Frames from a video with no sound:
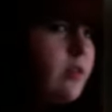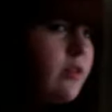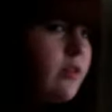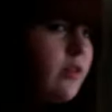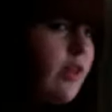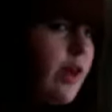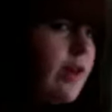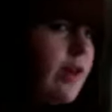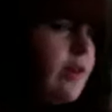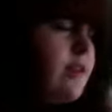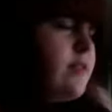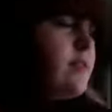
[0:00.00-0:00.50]

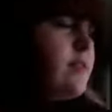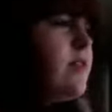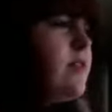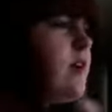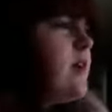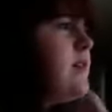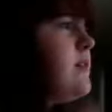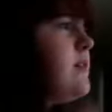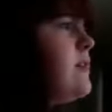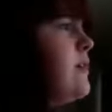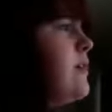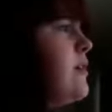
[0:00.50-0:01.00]
Lighting
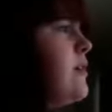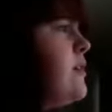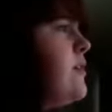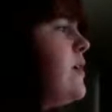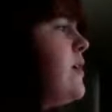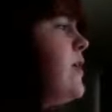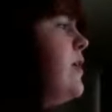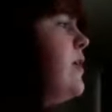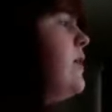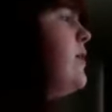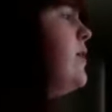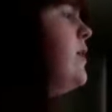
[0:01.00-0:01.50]
sucks in here
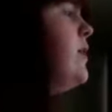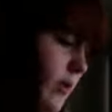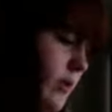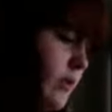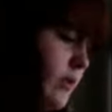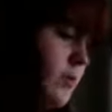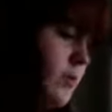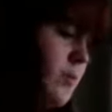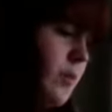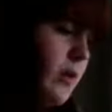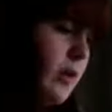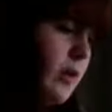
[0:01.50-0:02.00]
right now. I
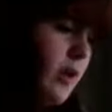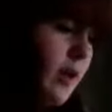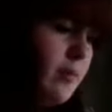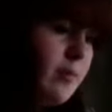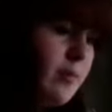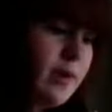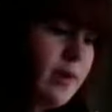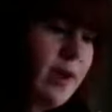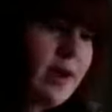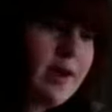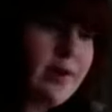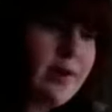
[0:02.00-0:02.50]
just put it up,
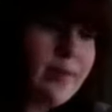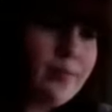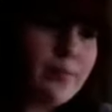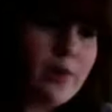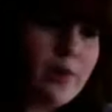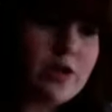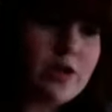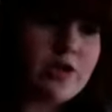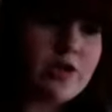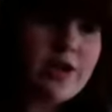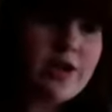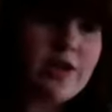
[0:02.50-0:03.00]
and I didn't
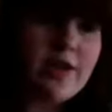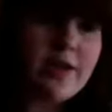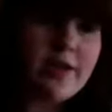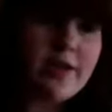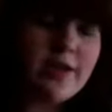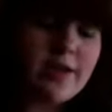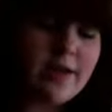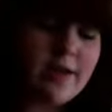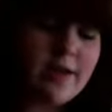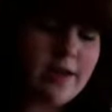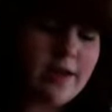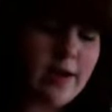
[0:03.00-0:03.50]
brush it, and
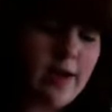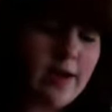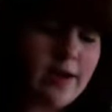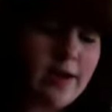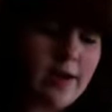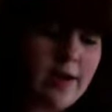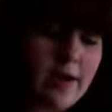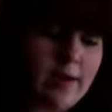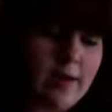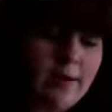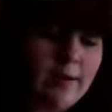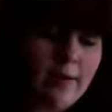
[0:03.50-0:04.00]
then
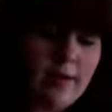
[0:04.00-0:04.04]
I